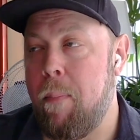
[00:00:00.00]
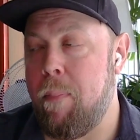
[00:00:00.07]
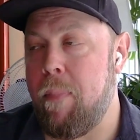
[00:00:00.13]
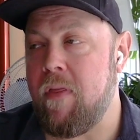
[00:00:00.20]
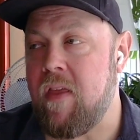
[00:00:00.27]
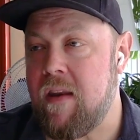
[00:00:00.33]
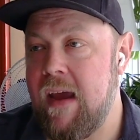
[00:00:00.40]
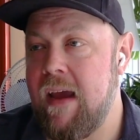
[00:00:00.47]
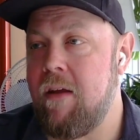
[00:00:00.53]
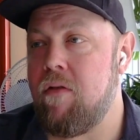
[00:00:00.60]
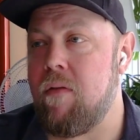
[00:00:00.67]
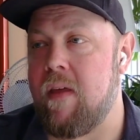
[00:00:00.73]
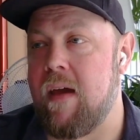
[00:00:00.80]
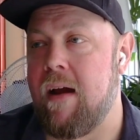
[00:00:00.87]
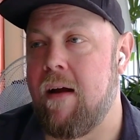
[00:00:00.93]
But the
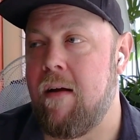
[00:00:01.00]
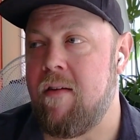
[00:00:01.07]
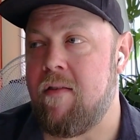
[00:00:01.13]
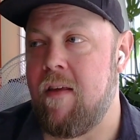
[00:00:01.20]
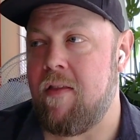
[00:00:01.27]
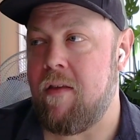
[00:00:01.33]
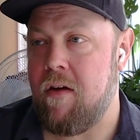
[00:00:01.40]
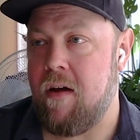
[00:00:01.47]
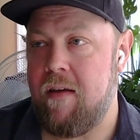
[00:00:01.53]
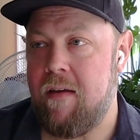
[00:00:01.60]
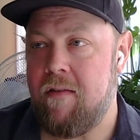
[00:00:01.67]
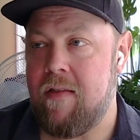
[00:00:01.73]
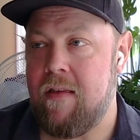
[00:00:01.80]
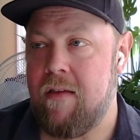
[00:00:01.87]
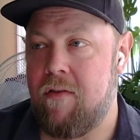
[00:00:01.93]
danger there is that there
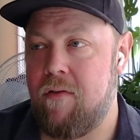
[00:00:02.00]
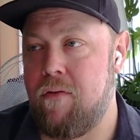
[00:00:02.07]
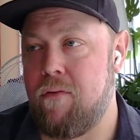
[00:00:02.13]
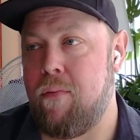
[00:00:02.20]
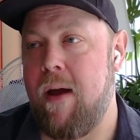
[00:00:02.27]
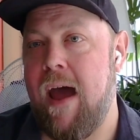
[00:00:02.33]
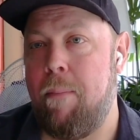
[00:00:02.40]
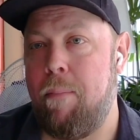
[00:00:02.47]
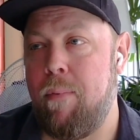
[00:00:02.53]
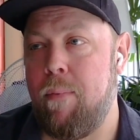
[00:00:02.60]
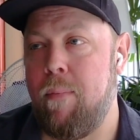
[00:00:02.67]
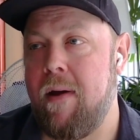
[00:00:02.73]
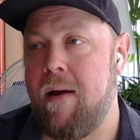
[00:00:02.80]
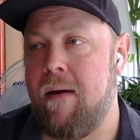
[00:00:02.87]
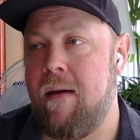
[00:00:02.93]
is this trap
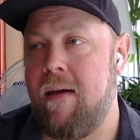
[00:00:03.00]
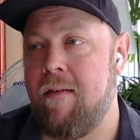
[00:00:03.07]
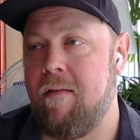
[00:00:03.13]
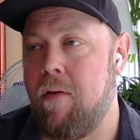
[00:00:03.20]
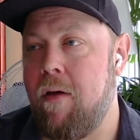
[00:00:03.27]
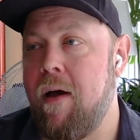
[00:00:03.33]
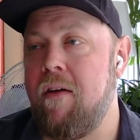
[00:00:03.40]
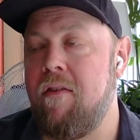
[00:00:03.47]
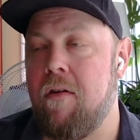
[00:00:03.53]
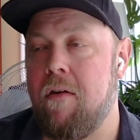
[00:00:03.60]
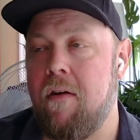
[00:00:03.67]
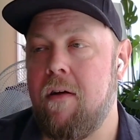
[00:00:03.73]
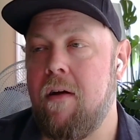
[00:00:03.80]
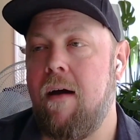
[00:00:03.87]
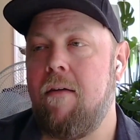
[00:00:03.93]
where as long as you're
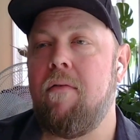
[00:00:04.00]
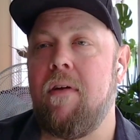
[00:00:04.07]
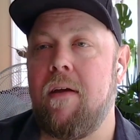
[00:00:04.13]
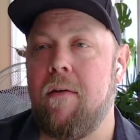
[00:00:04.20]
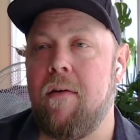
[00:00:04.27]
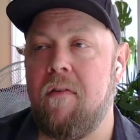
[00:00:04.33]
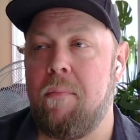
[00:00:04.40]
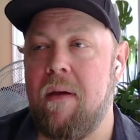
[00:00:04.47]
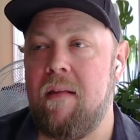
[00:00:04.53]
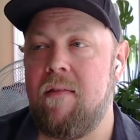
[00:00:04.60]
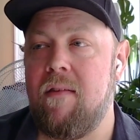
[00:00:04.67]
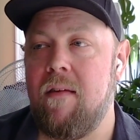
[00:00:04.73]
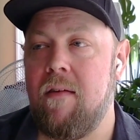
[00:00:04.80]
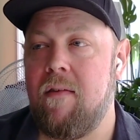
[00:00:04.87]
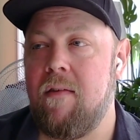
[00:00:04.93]
covering your
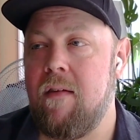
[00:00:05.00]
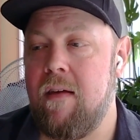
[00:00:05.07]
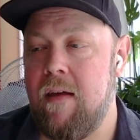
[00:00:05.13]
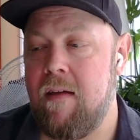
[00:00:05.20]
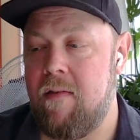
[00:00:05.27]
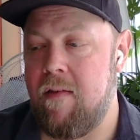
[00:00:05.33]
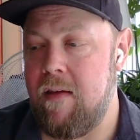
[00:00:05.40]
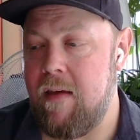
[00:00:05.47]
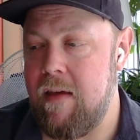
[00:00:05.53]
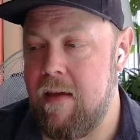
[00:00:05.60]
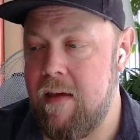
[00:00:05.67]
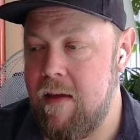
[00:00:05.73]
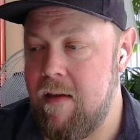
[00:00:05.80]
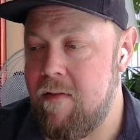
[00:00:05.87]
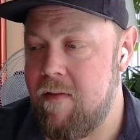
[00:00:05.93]
expenses, it's
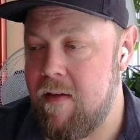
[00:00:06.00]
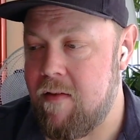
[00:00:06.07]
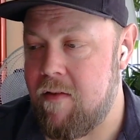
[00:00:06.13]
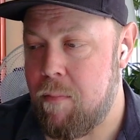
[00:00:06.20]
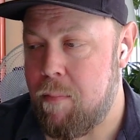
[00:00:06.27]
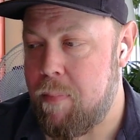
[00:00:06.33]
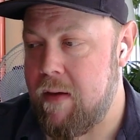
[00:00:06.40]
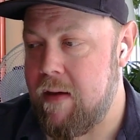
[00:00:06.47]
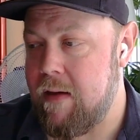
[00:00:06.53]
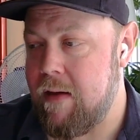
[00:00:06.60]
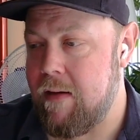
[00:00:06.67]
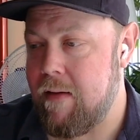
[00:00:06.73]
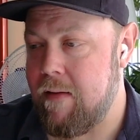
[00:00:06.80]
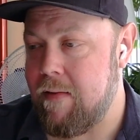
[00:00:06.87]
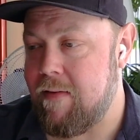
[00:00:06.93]
easy to
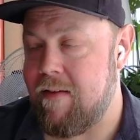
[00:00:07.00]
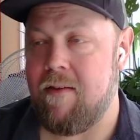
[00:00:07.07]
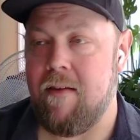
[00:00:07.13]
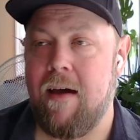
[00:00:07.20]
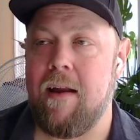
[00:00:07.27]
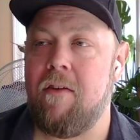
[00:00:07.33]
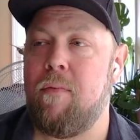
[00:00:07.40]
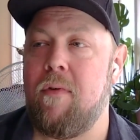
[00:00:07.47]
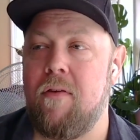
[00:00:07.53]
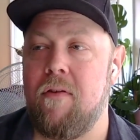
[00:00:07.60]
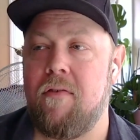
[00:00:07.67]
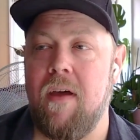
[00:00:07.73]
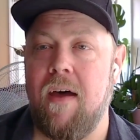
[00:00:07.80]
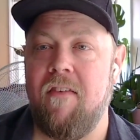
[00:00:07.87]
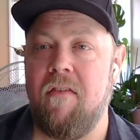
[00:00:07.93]
be dishonest with
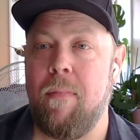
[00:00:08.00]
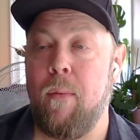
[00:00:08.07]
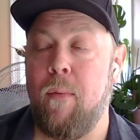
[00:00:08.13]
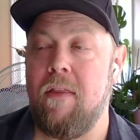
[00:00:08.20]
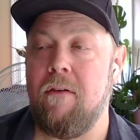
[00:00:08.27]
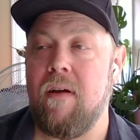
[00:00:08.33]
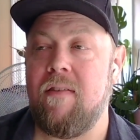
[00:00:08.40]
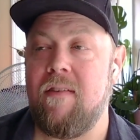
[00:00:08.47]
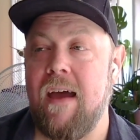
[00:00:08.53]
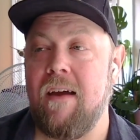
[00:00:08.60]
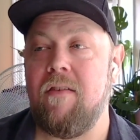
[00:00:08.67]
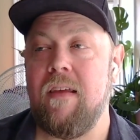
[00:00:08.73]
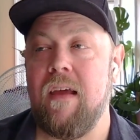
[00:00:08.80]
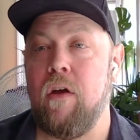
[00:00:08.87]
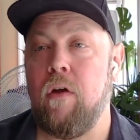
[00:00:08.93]
yourself about whether it's
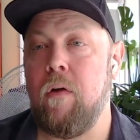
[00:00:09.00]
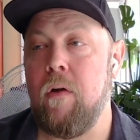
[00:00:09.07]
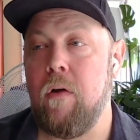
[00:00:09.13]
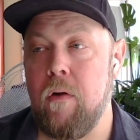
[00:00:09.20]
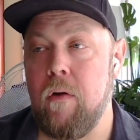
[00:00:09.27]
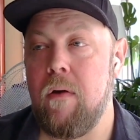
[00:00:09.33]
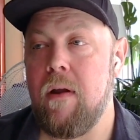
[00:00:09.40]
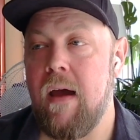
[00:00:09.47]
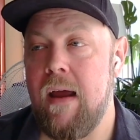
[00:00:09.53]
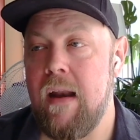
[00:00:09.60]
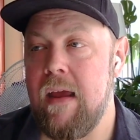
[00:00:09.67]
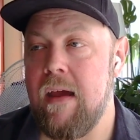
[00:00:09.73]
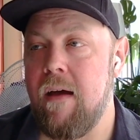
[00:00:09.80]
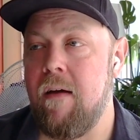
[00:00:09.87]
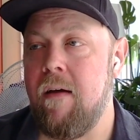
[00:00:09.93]
actually a good
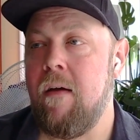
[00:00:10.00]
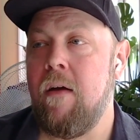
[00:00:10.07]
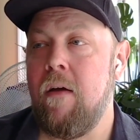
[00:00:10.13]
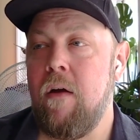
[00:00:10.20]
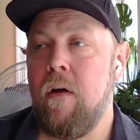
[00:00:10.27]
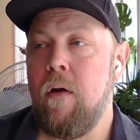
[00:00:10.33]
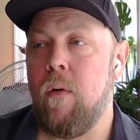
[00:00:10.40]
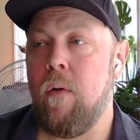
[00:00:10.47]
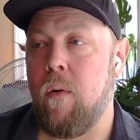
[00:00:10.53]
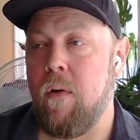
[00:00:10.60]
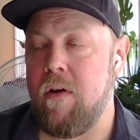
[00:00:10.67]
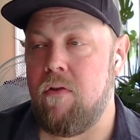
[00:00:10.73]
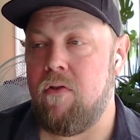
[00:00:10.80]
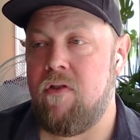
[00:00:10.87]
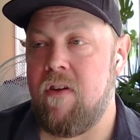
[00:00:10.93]
idea or
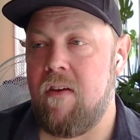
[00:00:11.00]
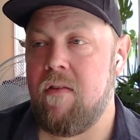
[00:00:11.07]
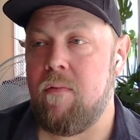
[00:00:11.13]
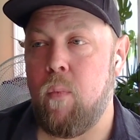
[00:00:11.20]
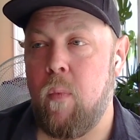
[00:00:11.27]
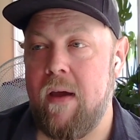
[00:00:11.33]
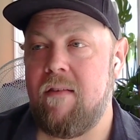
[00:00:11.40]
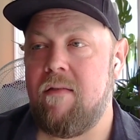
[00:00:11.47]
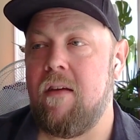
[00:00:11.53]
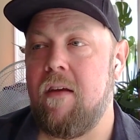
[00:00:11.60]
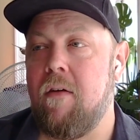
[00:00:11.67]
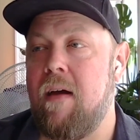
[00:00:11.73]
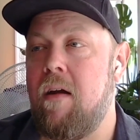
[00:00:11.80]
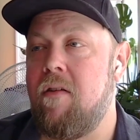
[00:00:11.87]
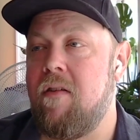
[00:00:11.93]
you're just wasting
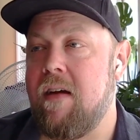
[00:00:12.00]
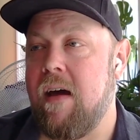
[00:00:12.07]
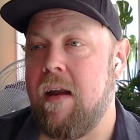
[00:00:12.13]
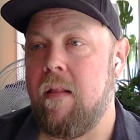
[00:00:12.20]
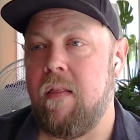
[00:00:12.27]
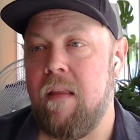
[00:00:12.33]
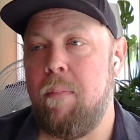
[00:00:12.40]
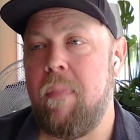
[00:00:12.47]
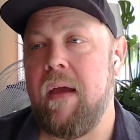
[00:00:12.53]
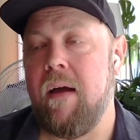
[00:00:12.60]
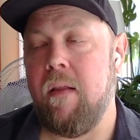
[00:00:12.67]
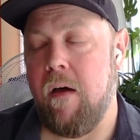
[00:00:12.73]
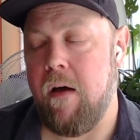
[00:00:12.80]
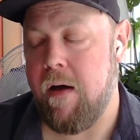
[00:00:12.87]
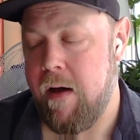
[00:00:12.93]
your energy kind of limping
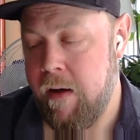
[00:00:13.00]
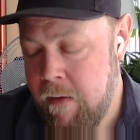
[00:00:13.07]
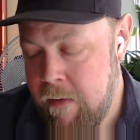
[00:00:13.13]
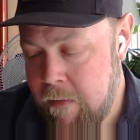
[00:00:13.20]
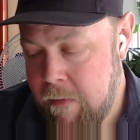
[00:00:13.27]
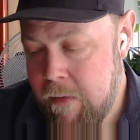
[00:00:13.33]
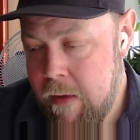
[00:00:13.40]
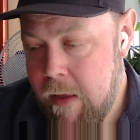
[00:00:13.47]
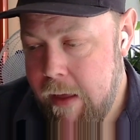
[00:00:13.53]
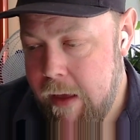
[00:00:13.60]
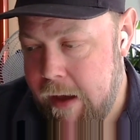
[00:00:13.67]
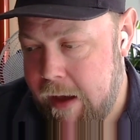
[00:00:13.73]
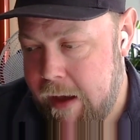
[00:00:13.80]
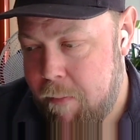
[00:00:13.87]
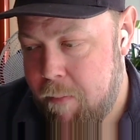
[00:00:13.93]
along.
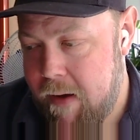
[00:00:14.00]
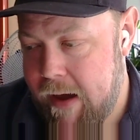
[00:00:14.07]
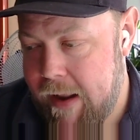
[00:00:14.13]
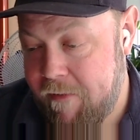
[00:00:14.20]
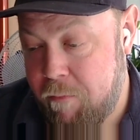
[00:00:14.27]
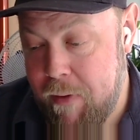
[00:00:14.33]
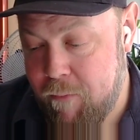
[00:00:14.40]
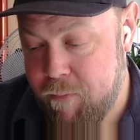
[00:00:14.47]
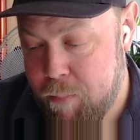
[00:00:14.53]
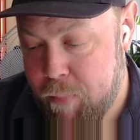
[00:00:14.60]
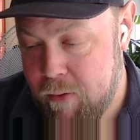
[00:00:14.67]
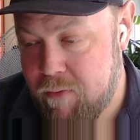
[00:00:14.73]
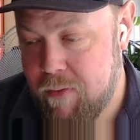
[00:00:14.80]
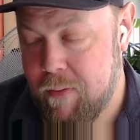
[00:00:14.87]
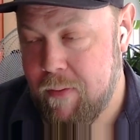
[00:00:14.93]
And I speak from
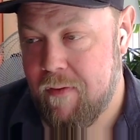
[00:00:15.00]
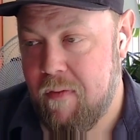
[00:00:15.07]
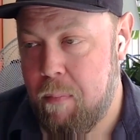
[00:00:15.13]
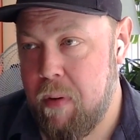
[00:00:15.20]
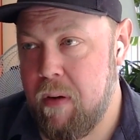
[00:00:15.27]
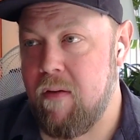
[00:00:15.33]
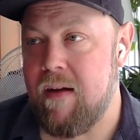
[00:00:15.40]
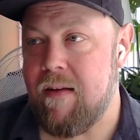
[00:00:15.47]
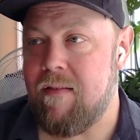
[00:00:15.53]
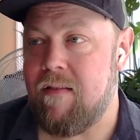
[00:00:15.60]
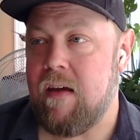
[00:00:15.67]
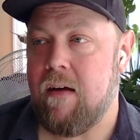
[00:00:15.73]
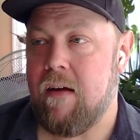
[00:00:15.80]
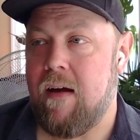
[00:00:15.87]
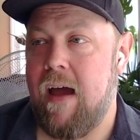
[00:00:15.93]
personal experience
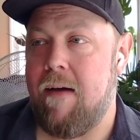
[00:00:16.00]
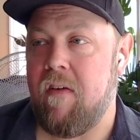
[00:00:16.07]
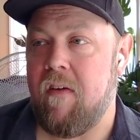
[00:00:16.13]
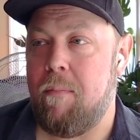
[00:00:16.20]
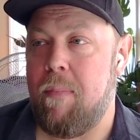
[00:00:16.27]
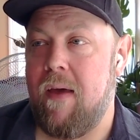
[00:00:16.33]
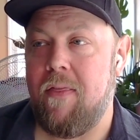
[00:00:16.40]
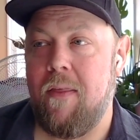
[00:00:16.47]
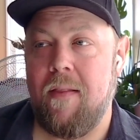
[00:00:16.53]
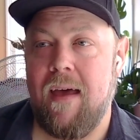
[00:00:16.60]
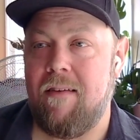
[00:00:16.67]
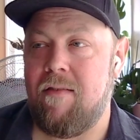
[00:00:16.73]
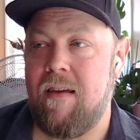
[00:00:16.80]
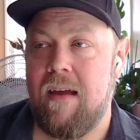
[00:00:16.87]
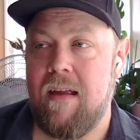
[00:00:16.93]
here, having spent the
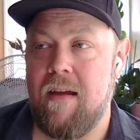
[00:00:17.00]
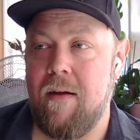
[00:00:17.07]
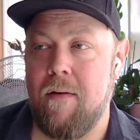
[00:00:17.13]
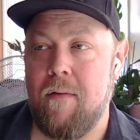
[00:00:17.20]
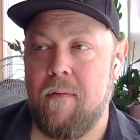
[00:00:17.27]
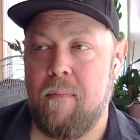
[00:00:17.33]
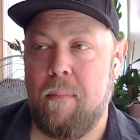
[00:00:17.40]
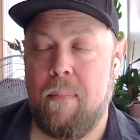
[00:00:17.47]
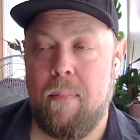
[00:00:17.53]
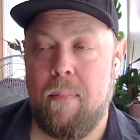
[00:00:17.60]
last 10 years